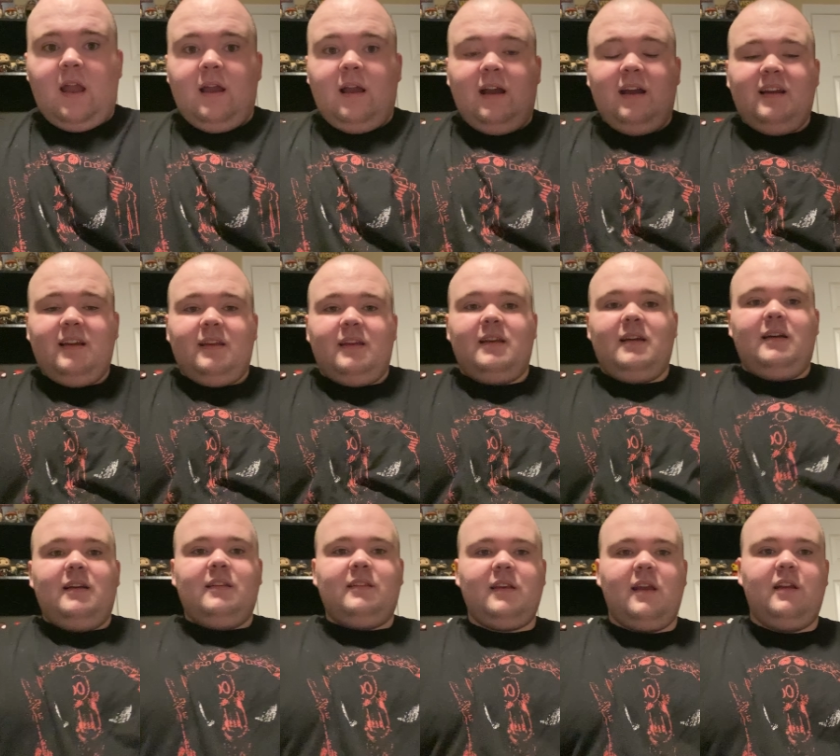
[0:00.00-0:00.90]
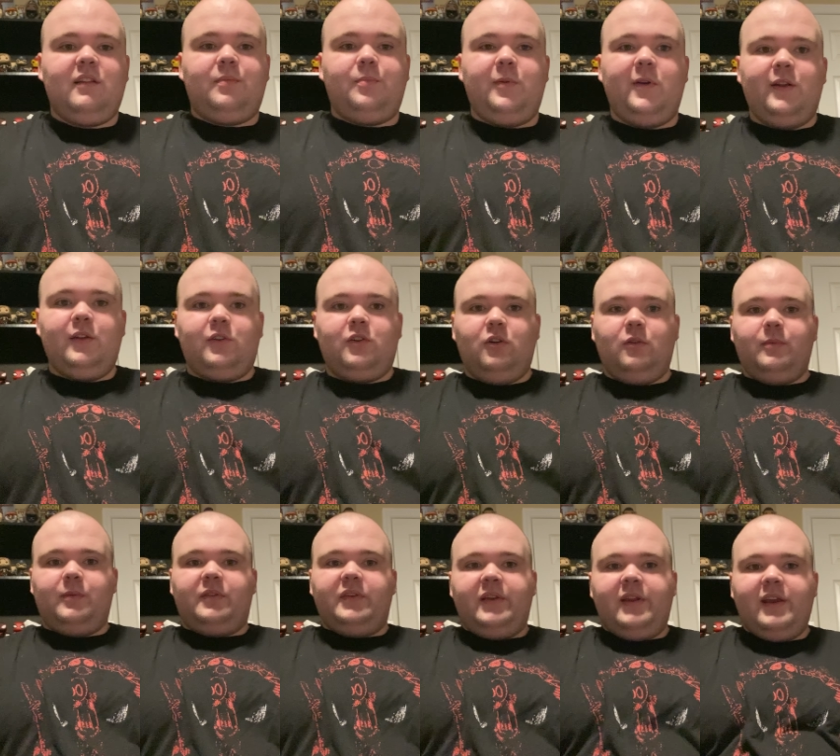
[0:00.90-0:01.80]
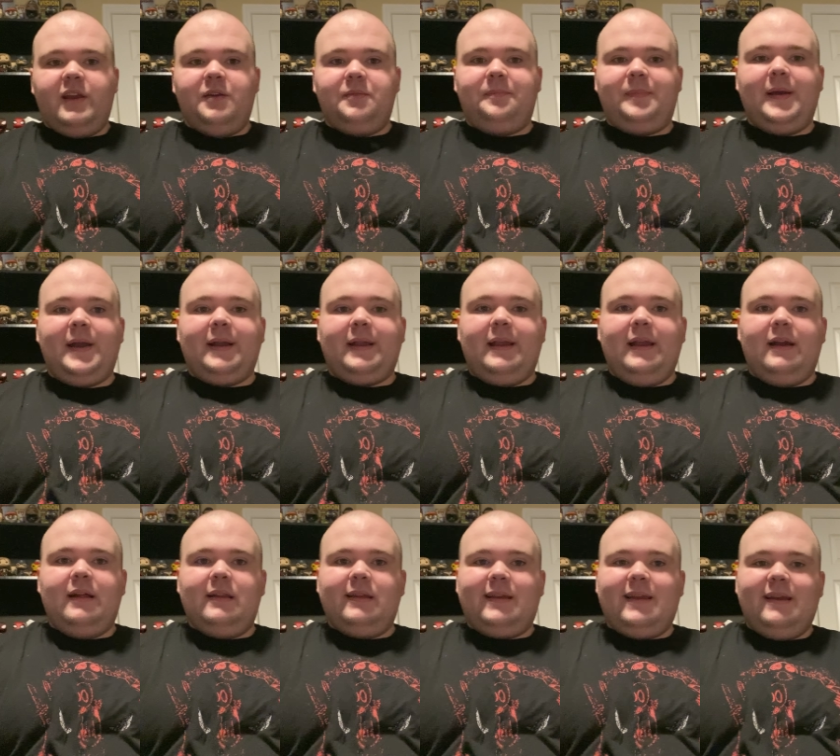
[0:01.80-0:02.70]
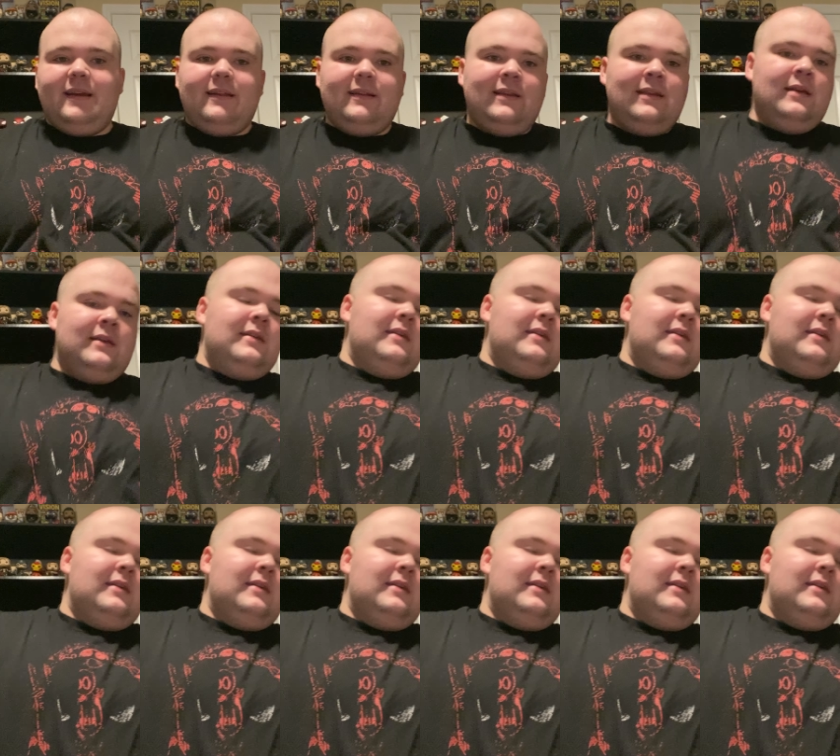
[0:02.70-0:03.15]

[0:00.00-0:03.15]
Hi guys, it's Brandon Culberson here, back at it again.